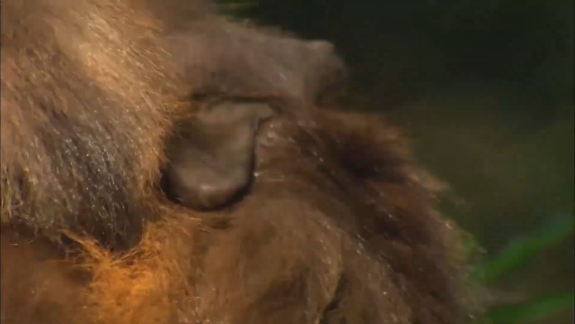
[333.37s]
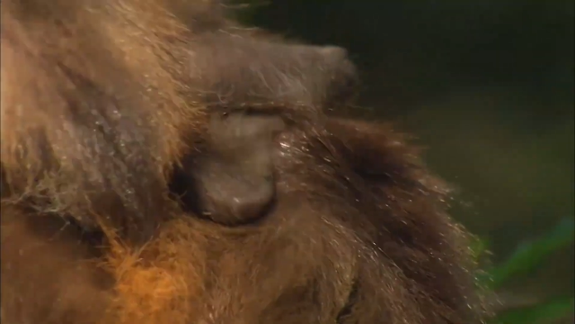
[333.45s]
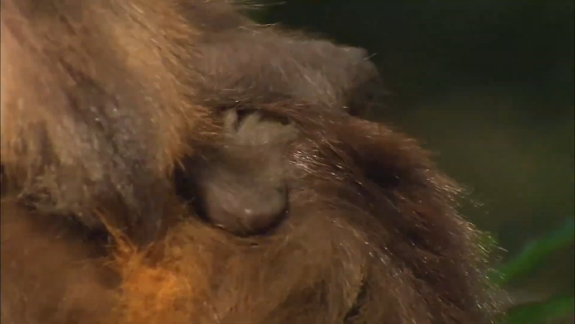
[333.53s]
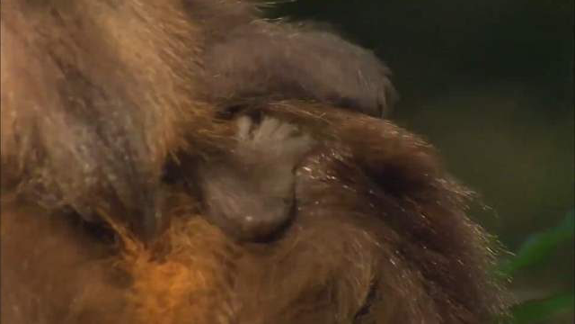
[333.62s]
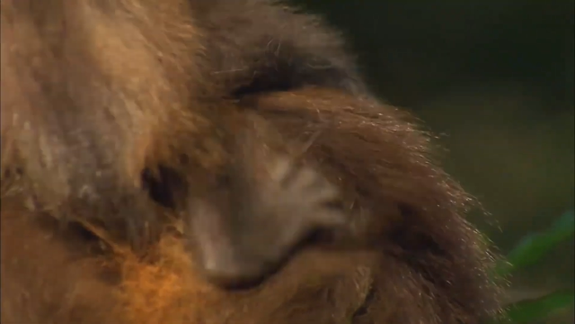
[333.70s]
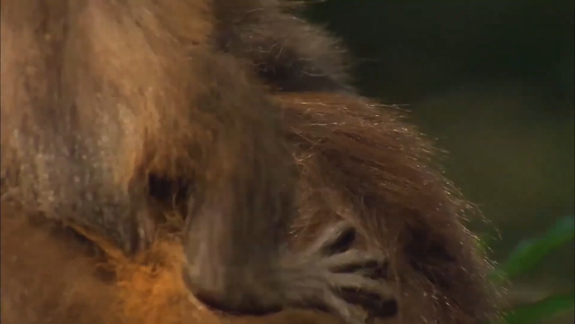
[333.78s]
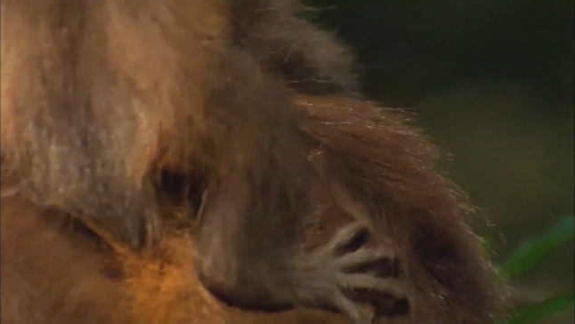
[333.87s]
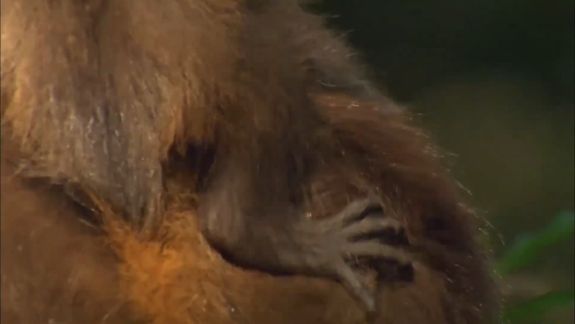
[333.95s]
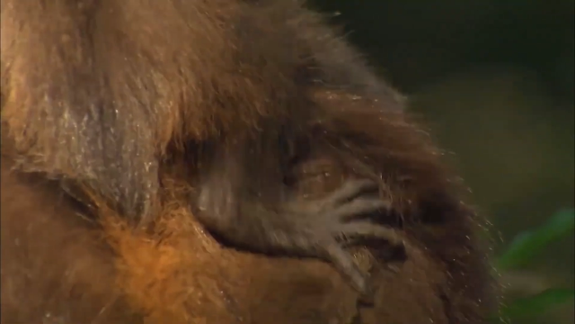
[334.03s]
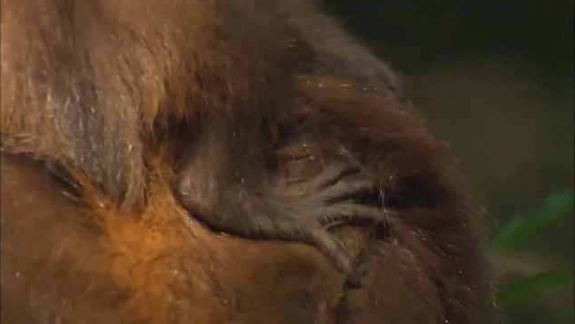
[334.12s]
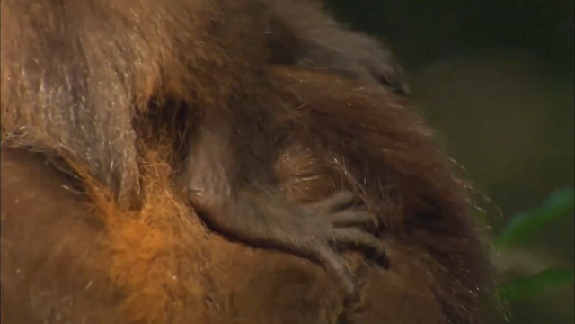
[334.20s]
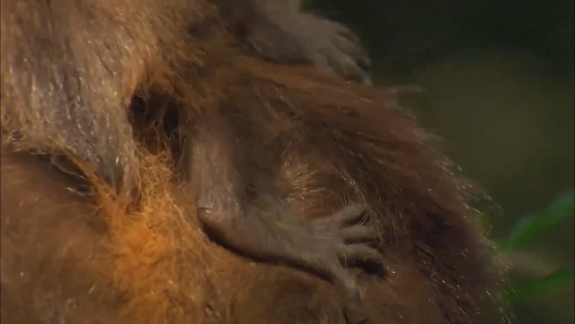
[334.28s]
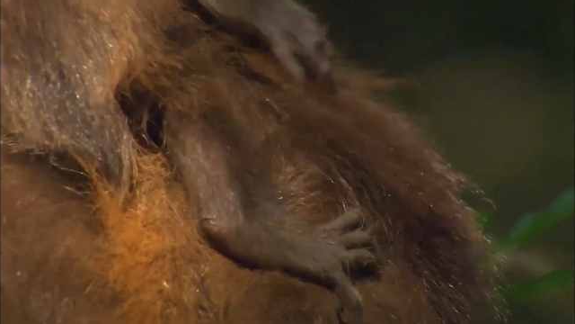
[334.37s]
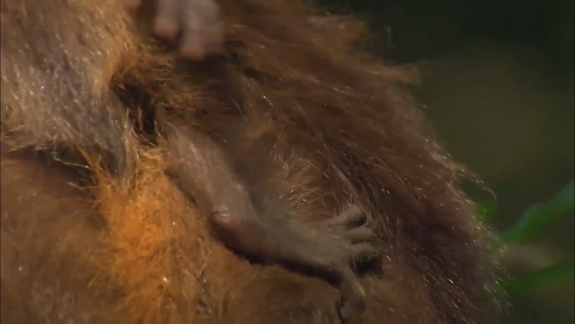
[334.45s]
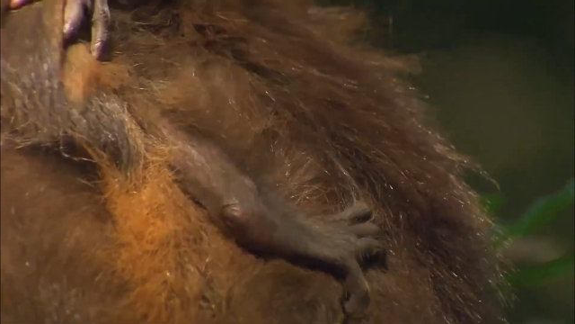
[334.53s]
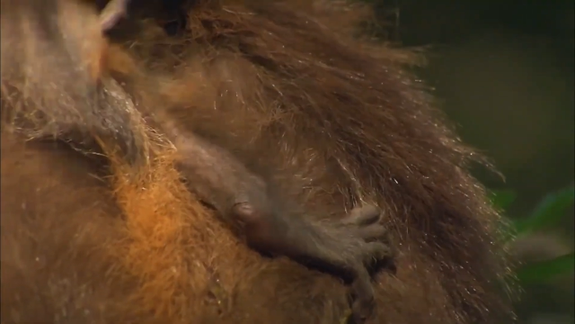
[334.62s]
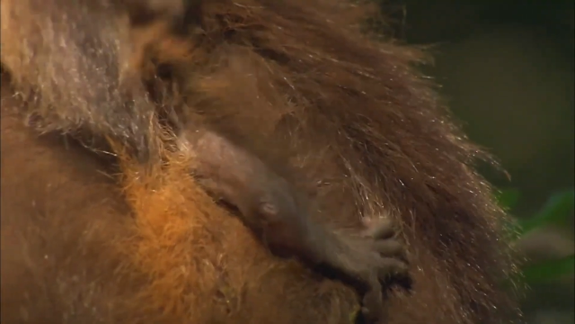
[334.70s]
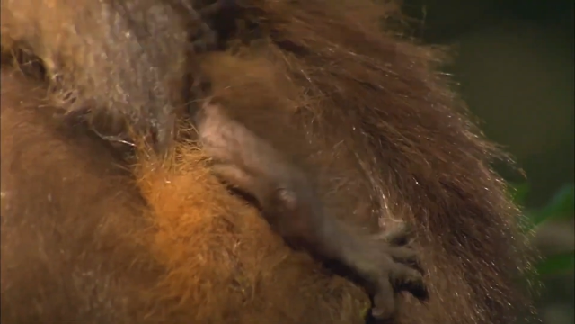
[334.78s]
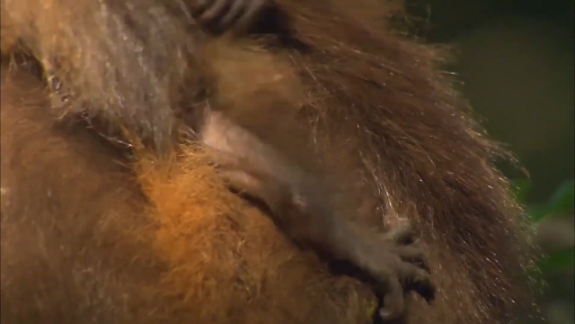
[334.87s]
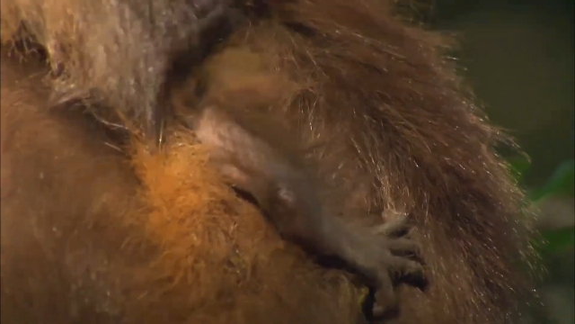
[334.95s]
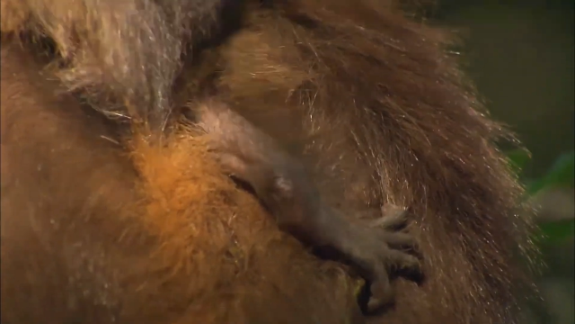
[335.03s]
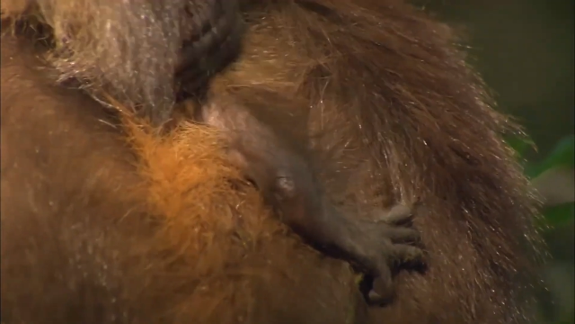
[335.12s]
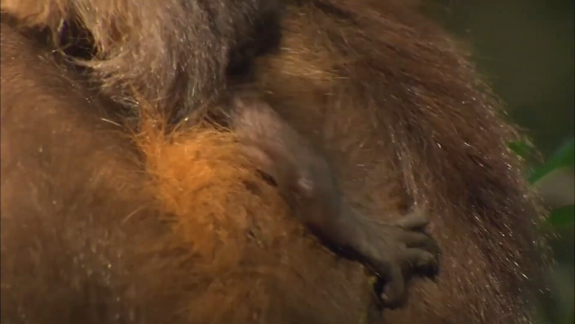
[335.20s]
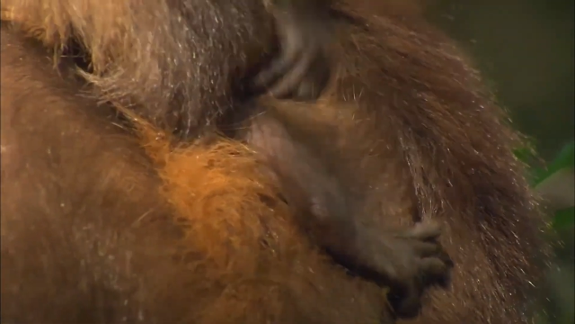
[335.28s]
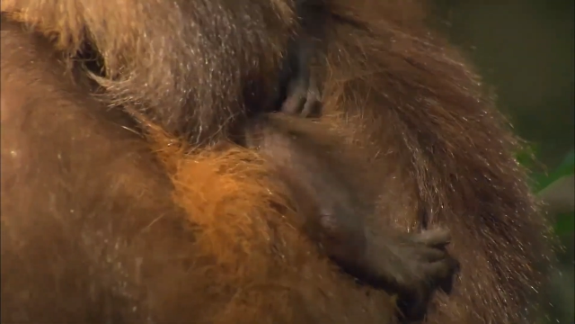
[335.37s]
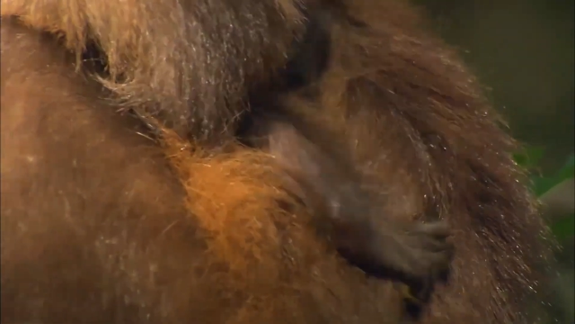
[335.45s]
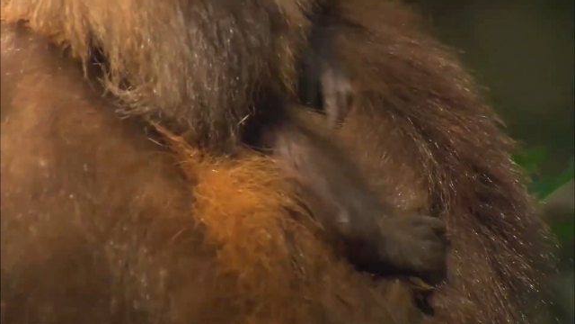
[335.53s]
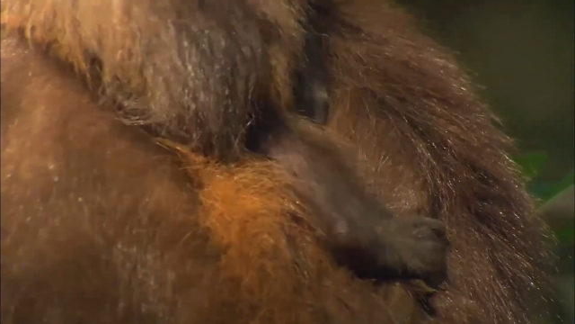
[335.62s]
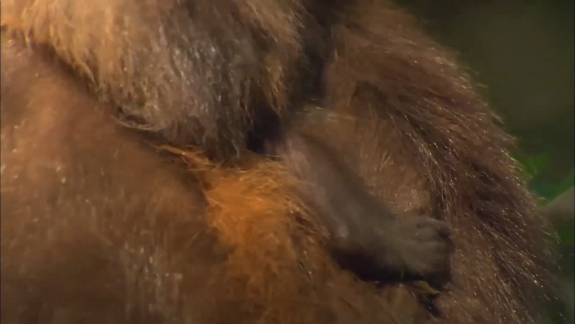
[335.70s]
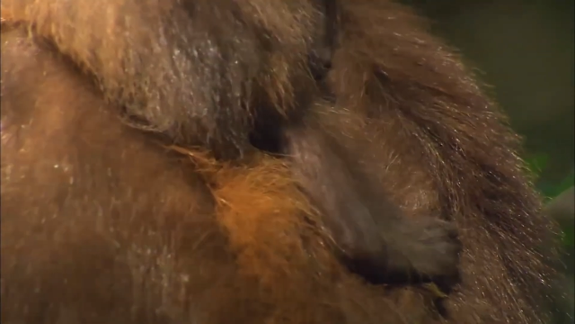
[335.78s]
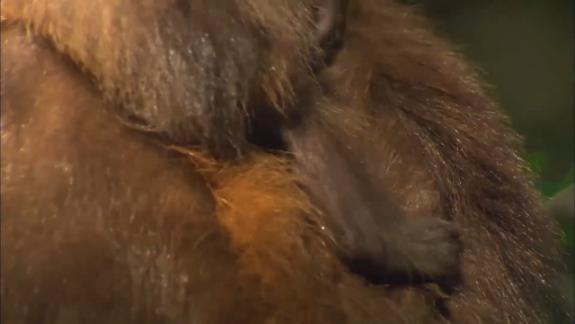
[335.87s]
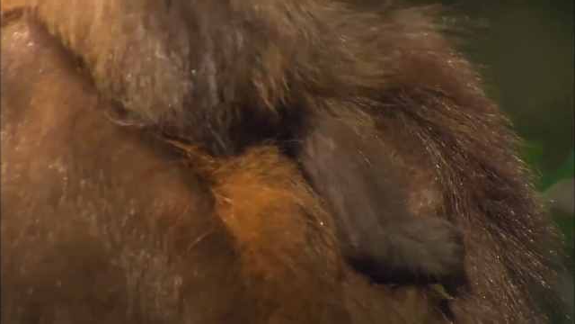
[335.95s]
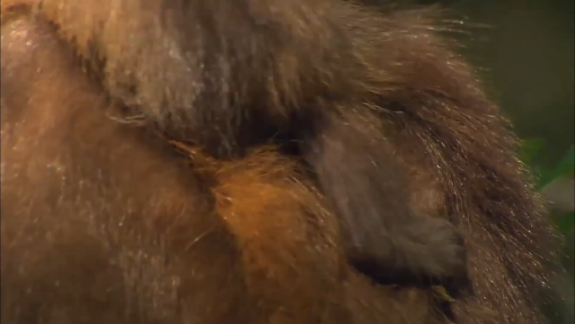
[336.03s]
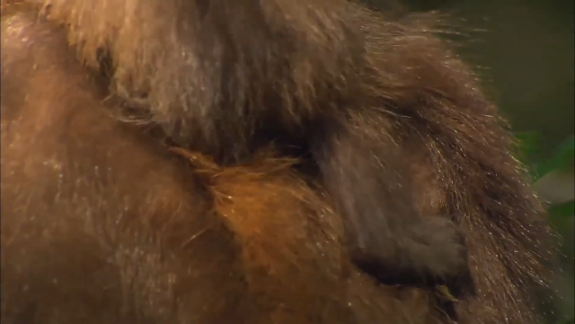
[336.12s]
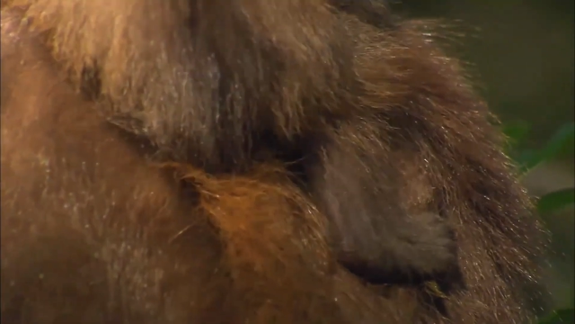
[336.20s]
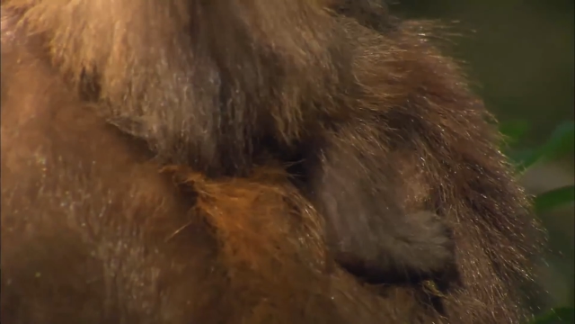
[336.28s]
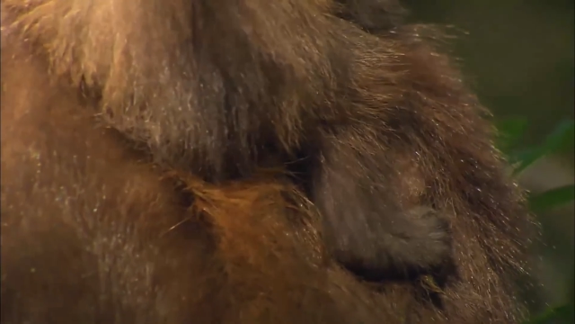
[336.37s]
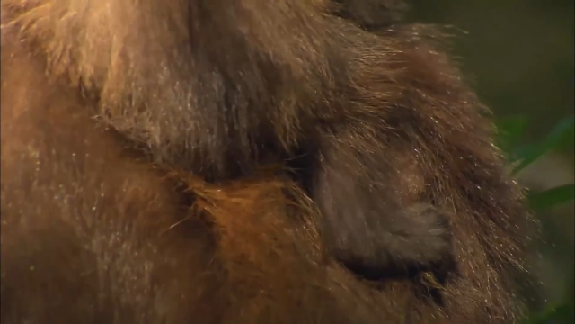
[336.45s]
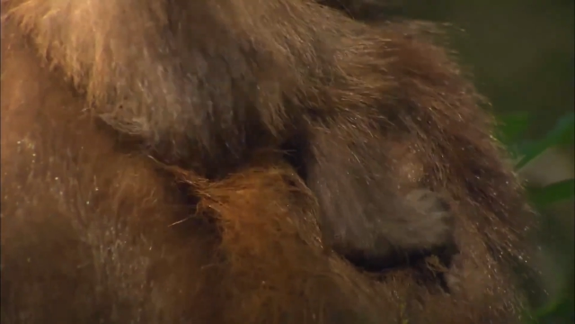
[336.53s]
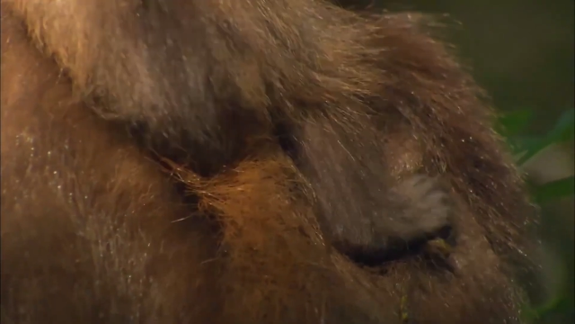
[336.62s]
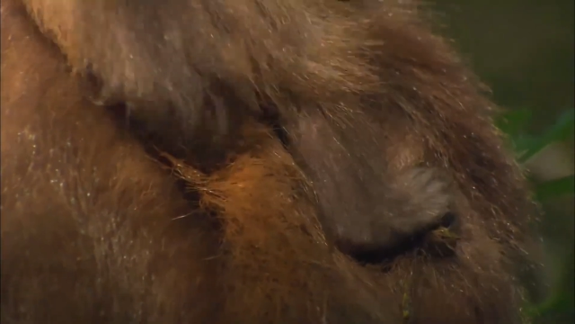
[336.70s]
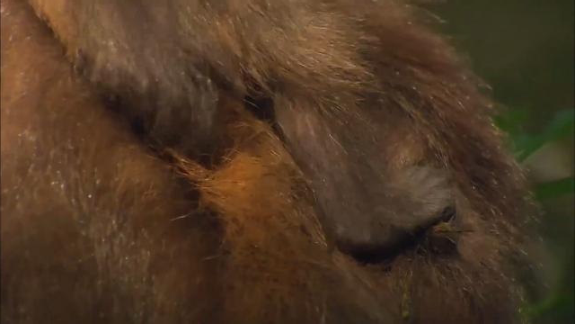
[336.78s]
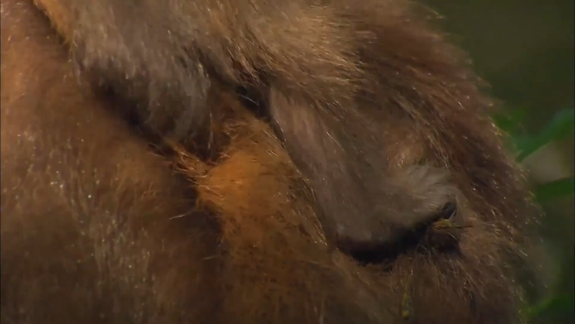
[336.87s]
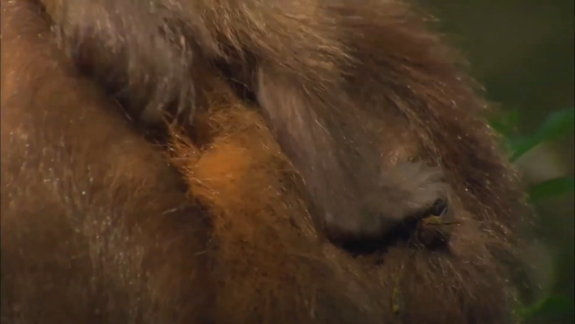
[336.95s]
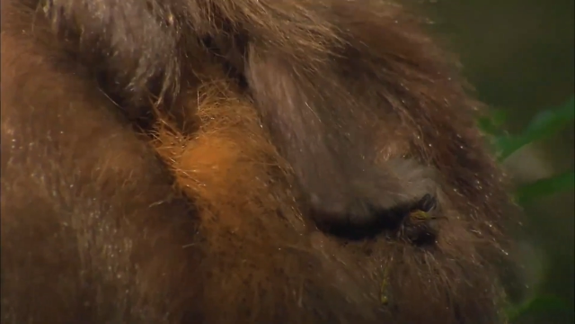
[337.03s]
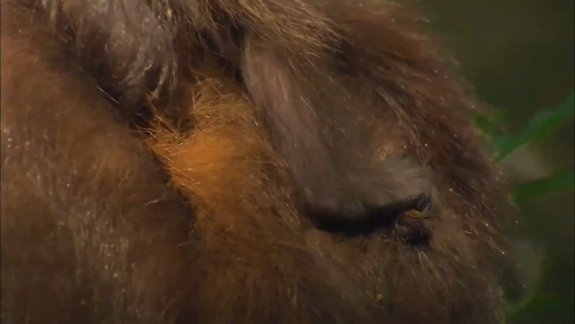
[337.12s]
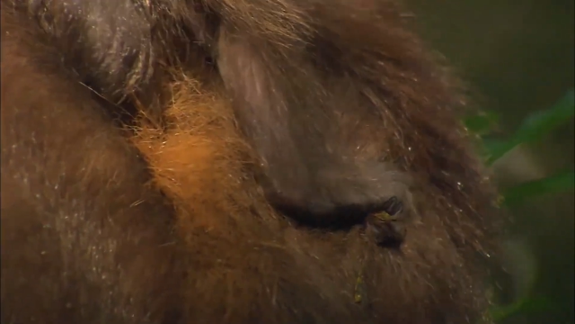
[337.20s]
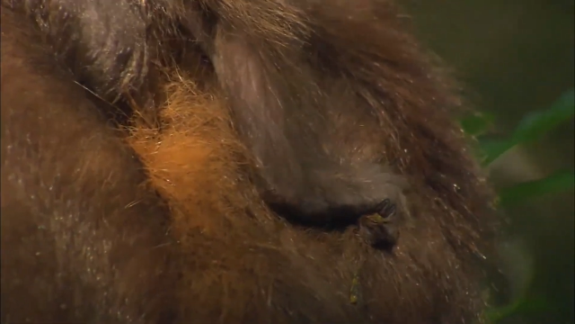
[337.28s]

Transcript: No face is visible, so there are no lips to read.